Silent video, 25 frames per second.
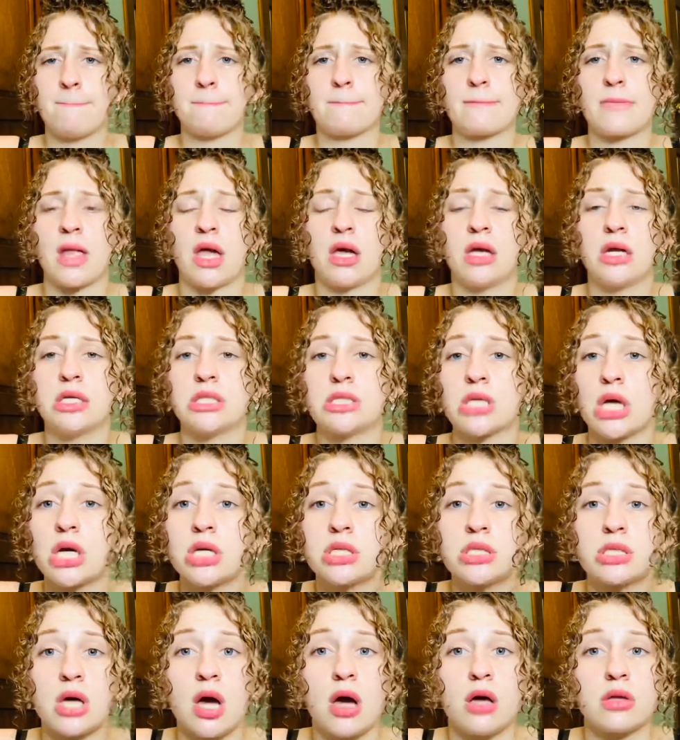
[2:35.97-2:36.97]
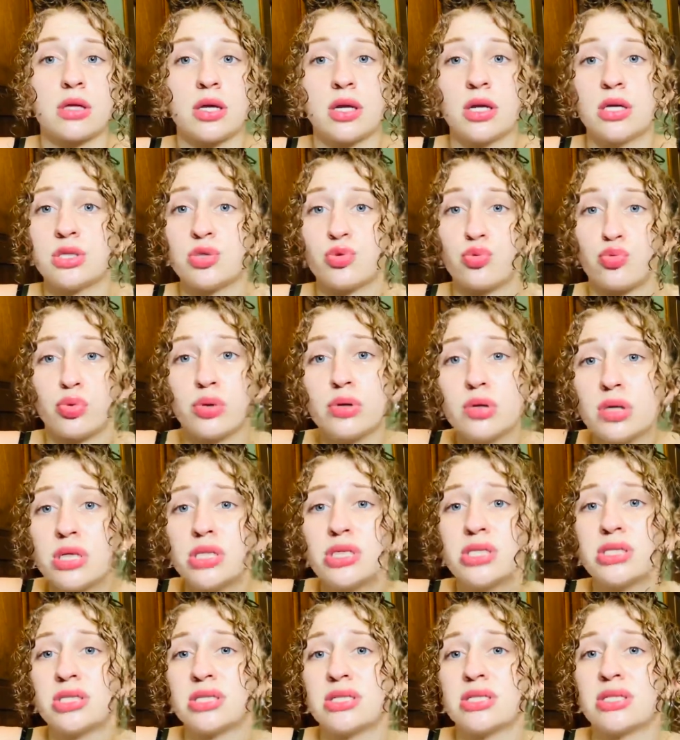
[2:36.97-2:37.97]
and it turns out that it's really
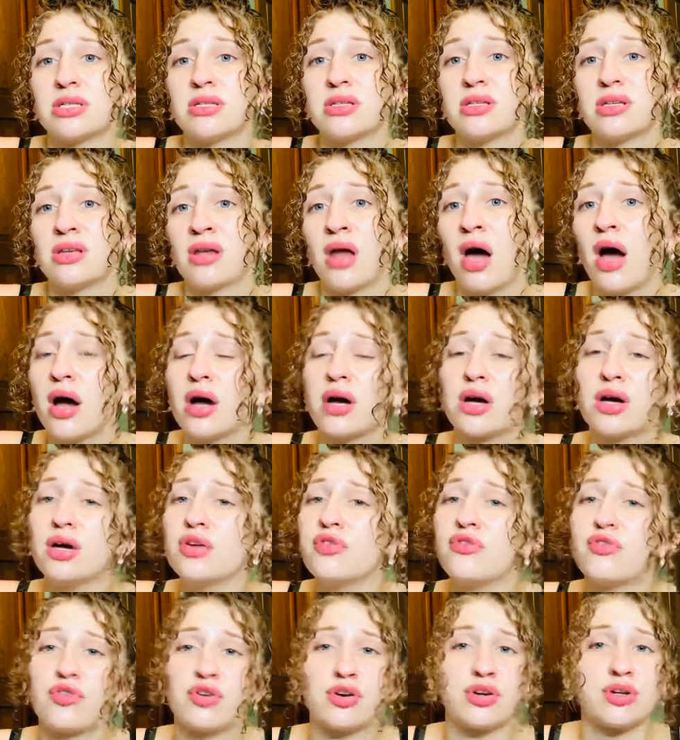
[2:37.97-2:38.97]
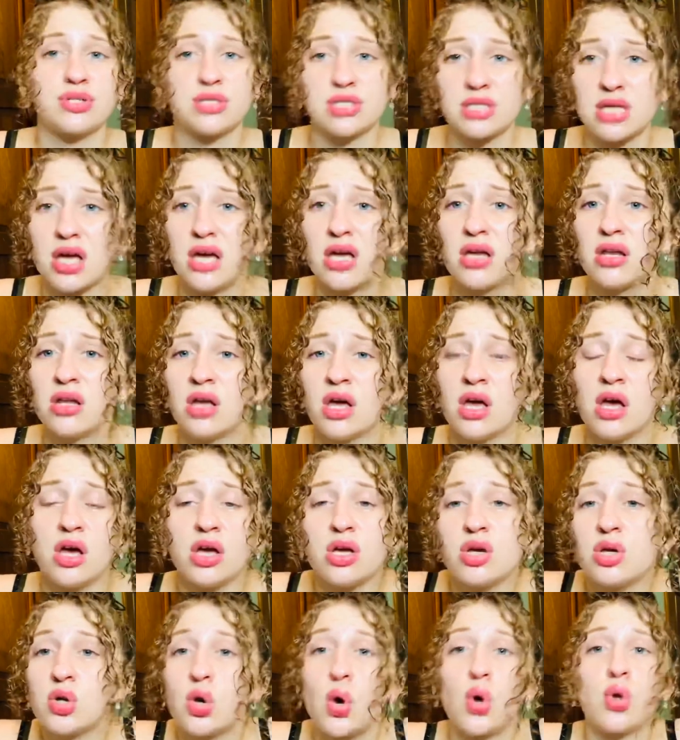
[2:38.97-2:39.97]
just not good for your skin. You
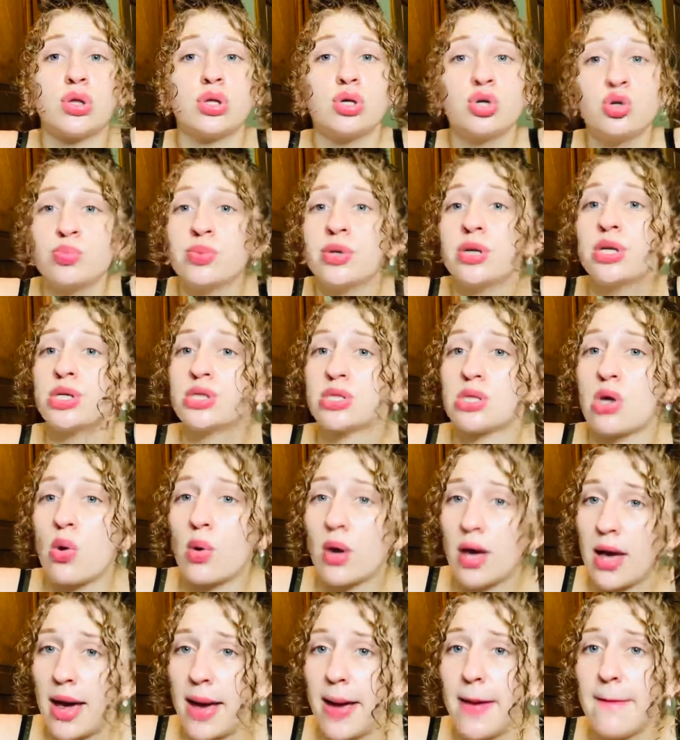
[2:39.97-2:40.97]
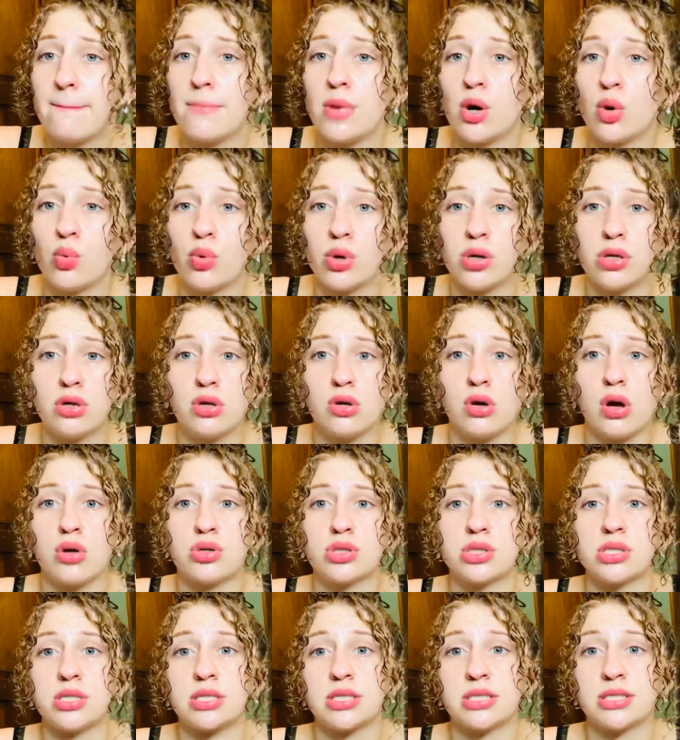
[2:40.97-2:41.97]
know, a little bit is okay, but when you go
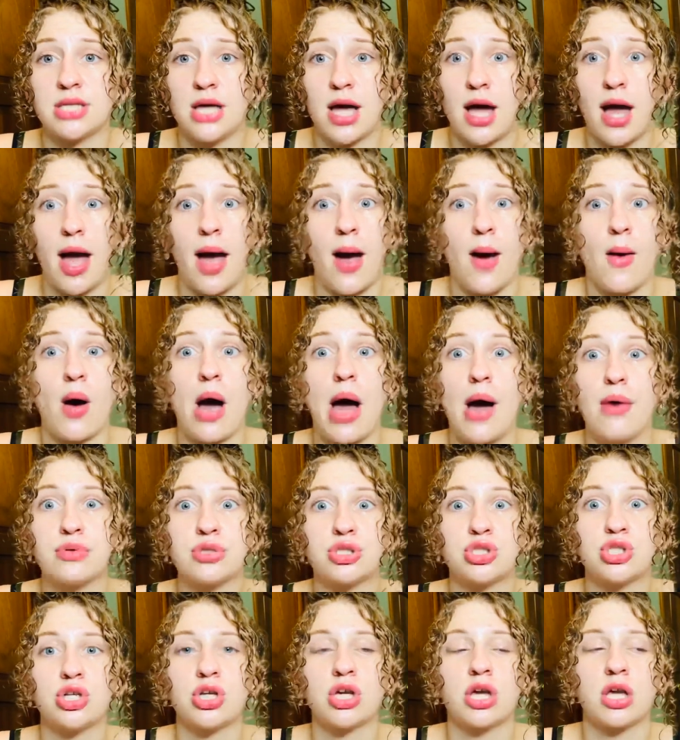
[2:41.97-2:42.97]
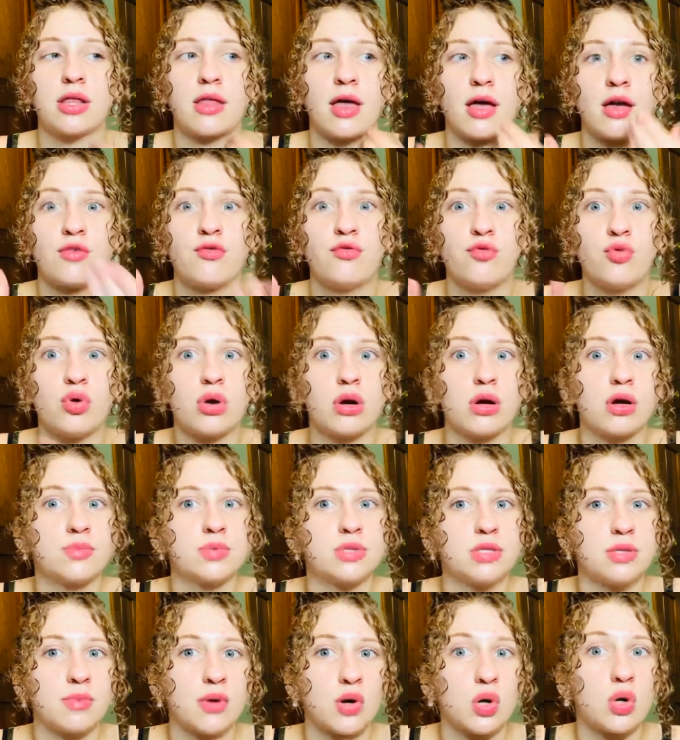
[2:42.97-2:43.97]
to the extent how I was drinking like 4 cups
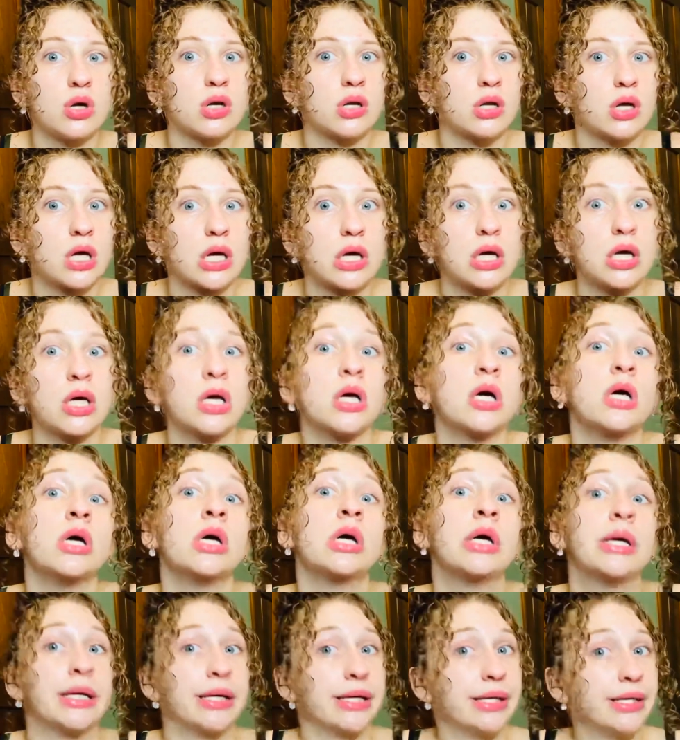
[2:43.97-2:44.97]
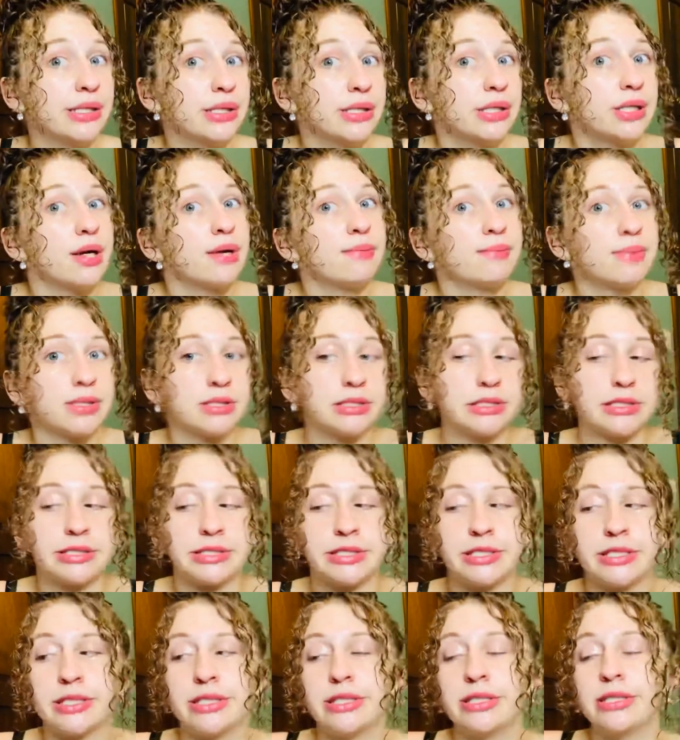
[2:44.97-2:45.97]
of milk a day, eating a bunch of
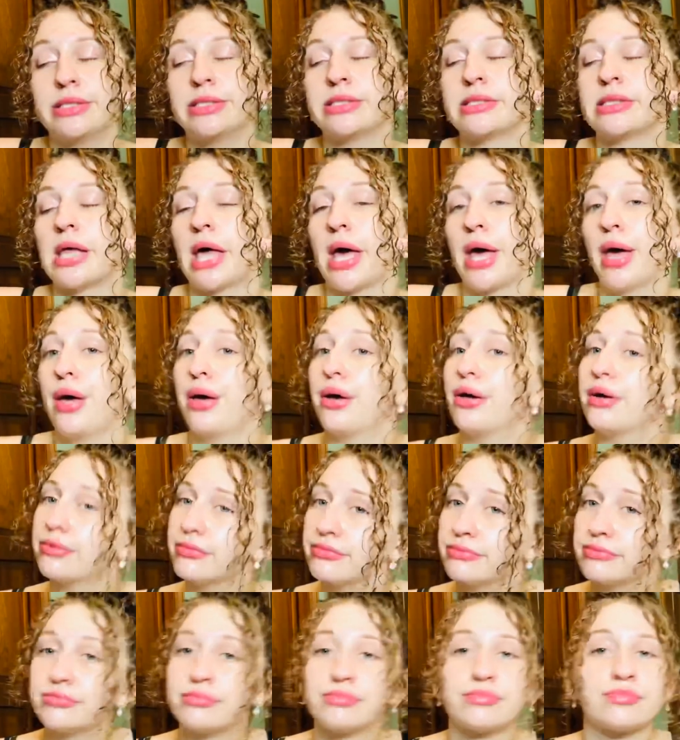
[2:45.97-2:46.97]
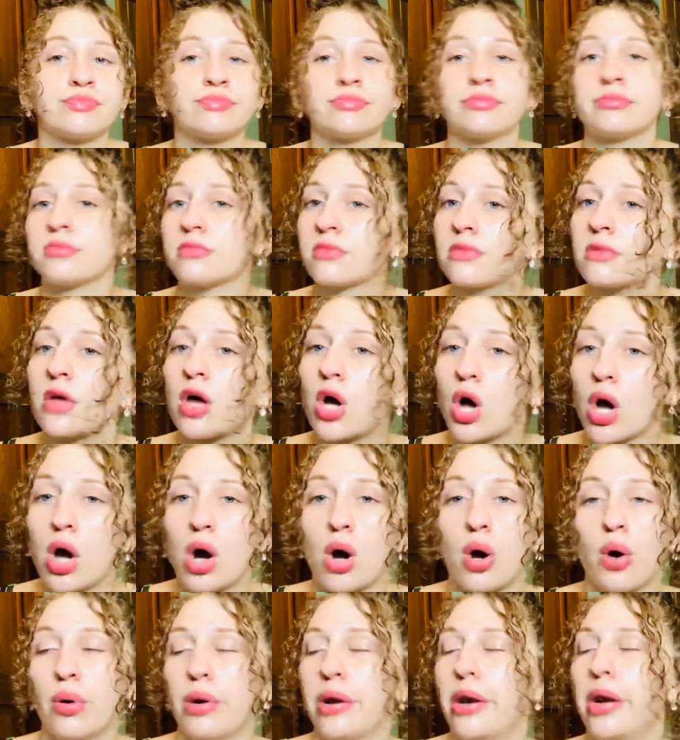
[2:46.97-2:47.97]
cheese, like,
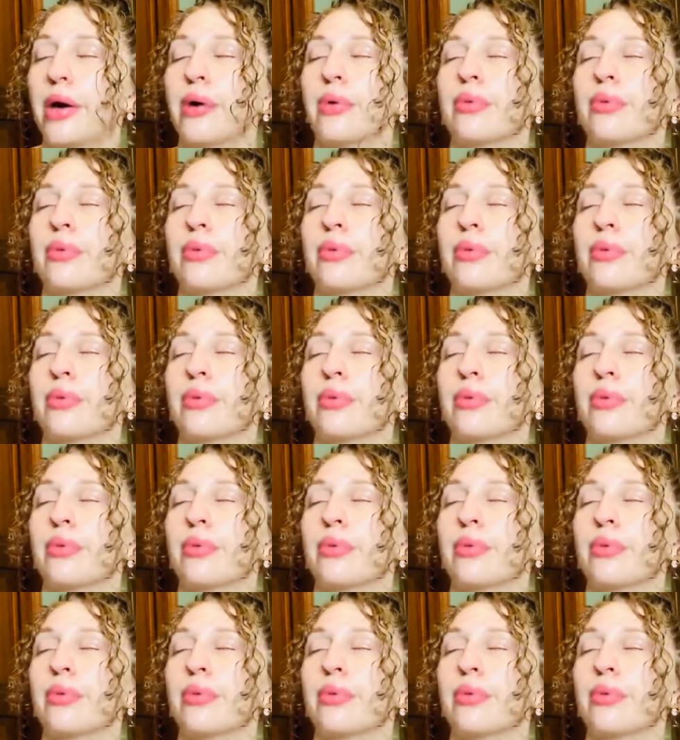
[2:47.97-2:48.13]
girl, no.